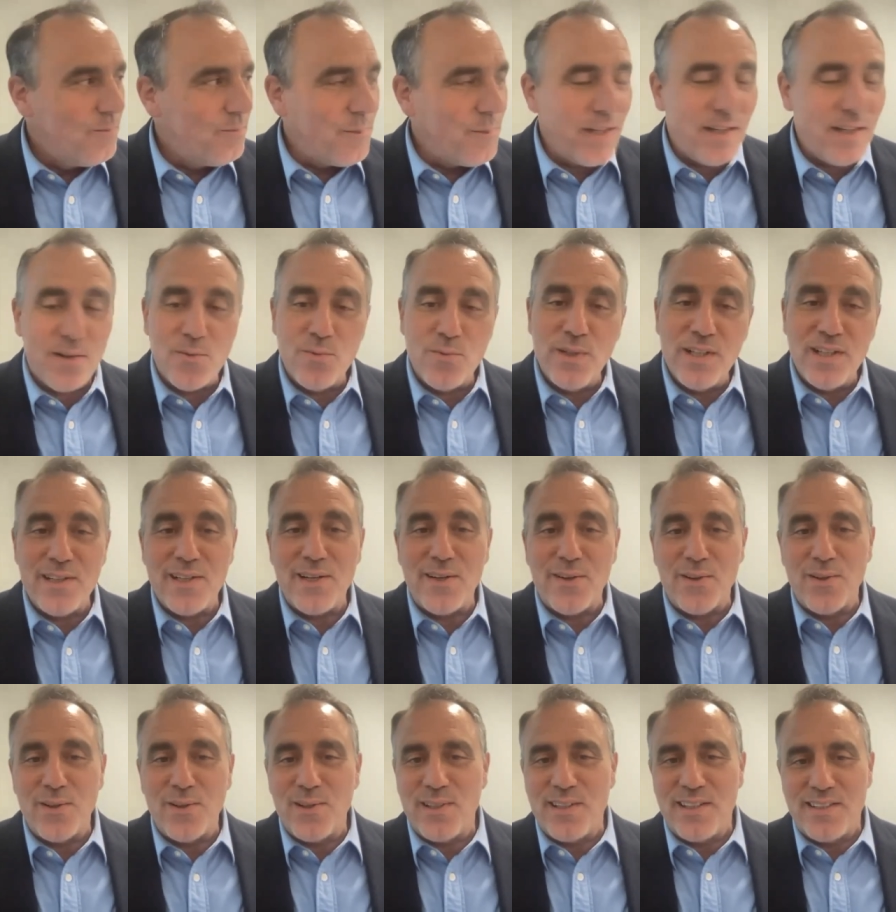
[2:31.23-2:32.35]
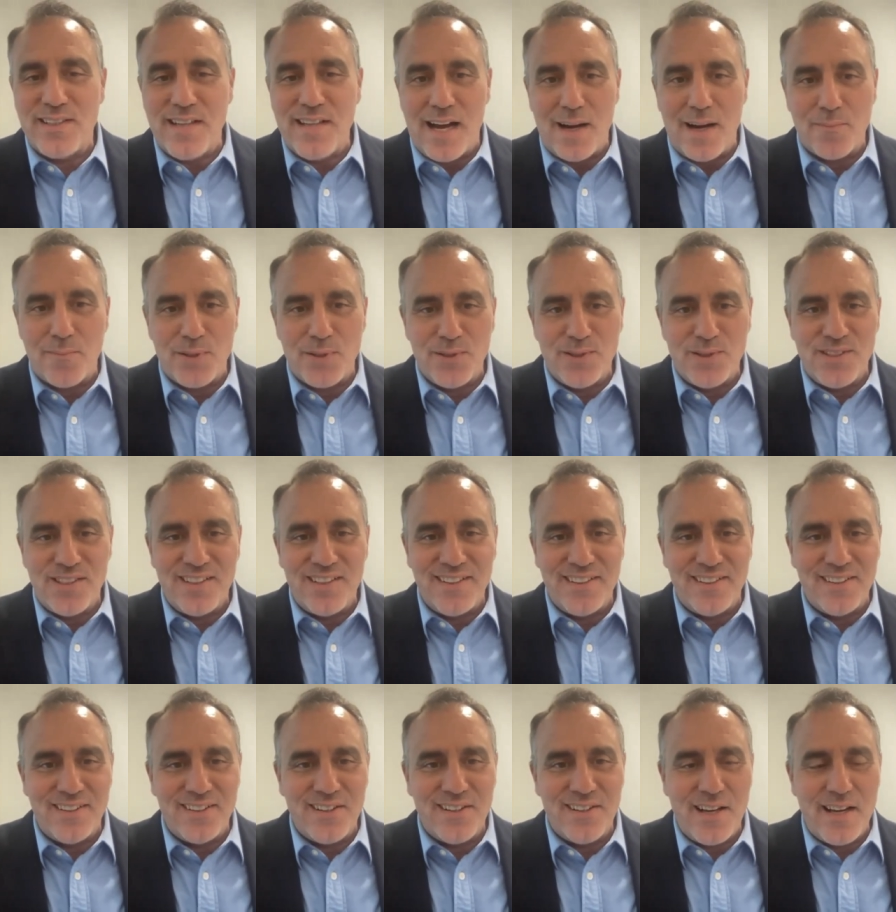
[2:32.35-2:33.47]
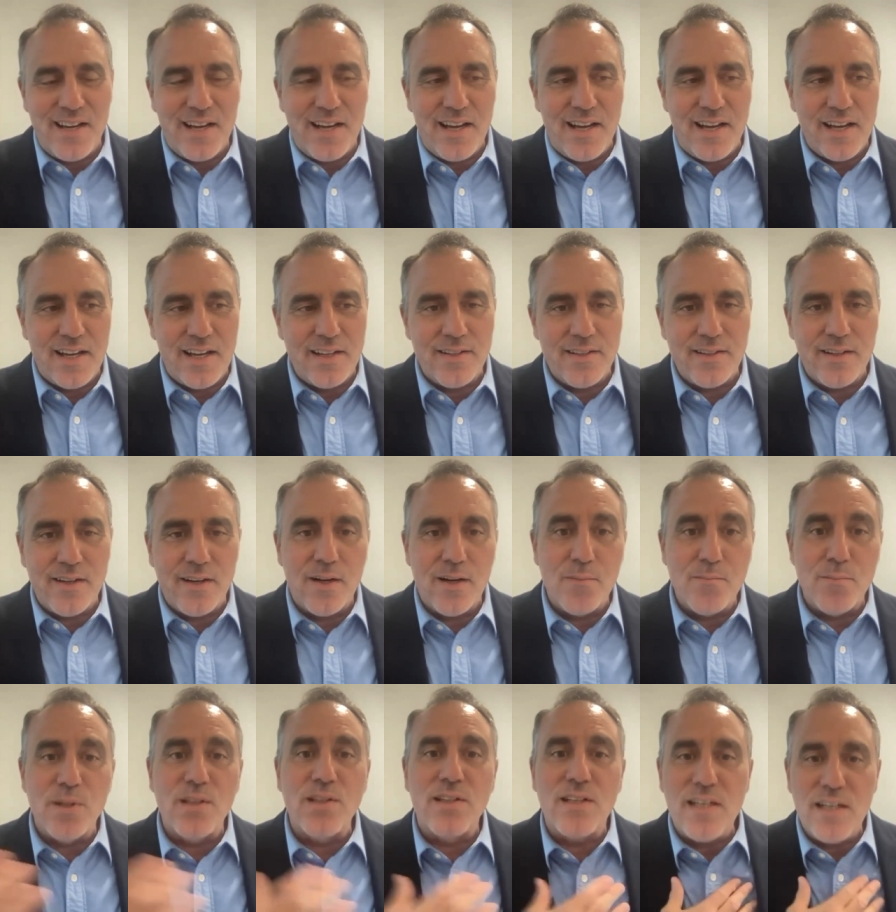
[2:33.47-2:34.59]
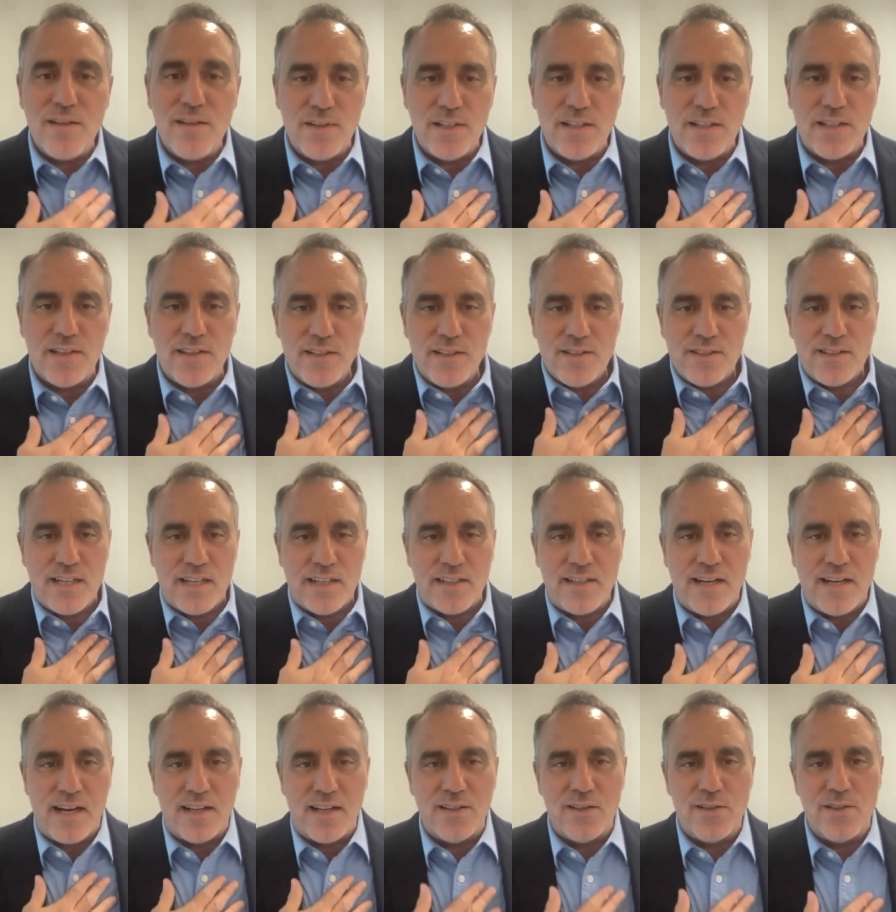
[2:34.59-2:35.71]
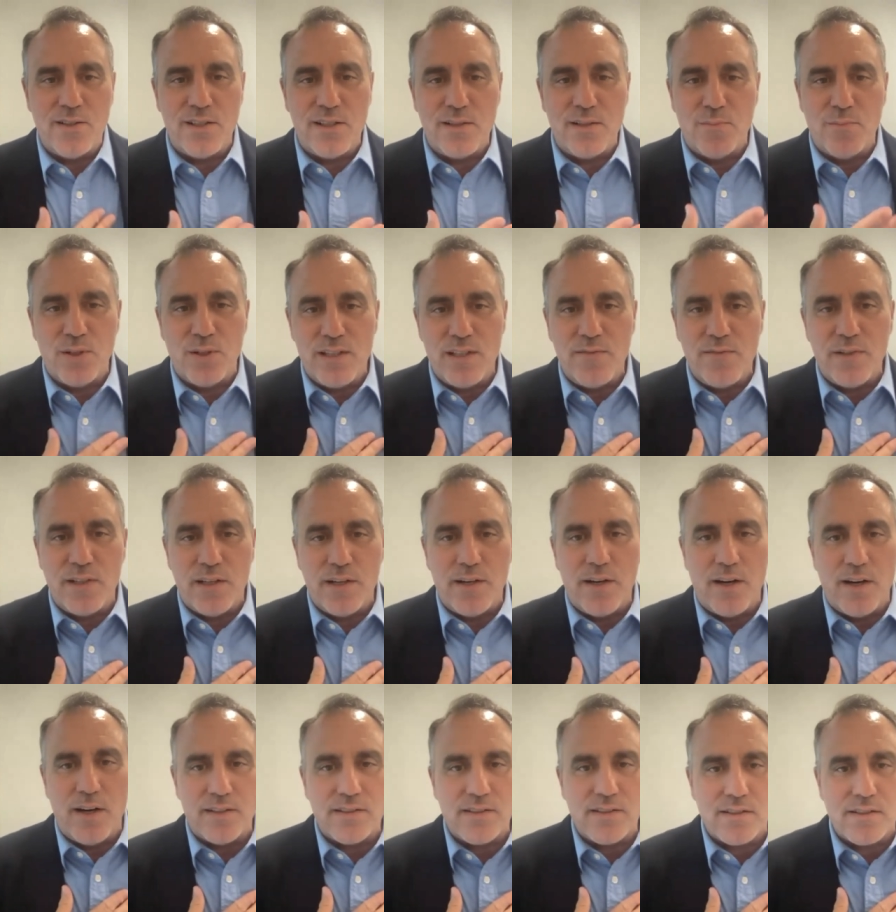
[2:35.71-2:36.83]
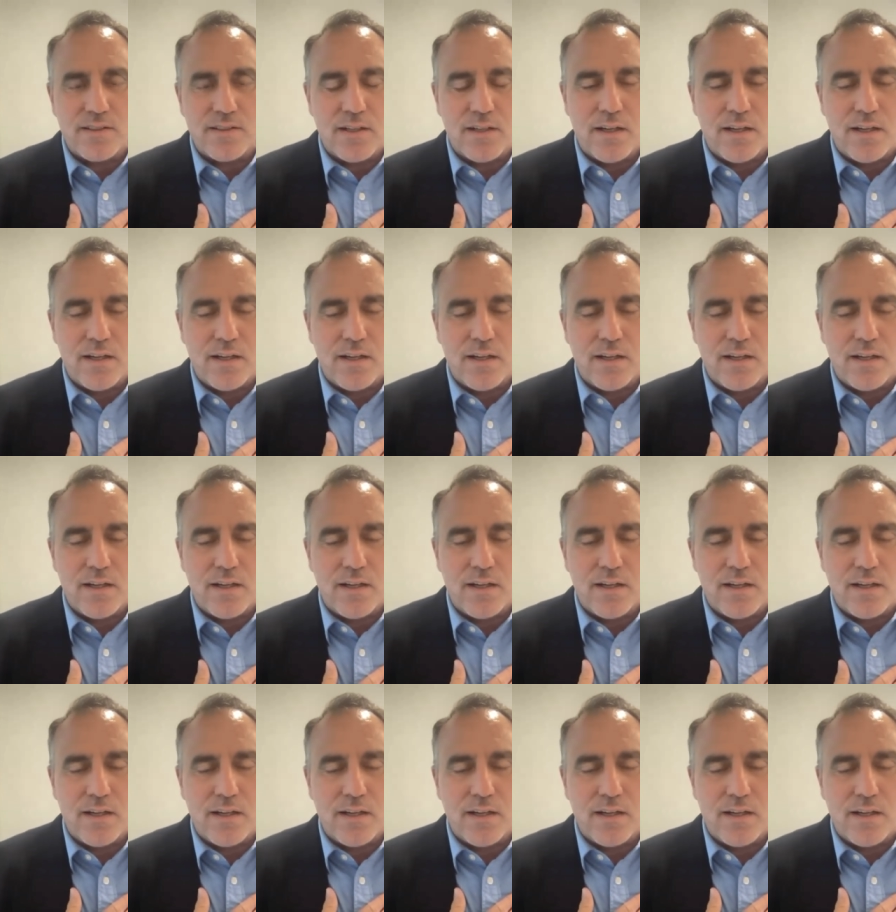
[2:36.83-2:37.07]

being really early adopters here and uh, believing in this technology and believing in us.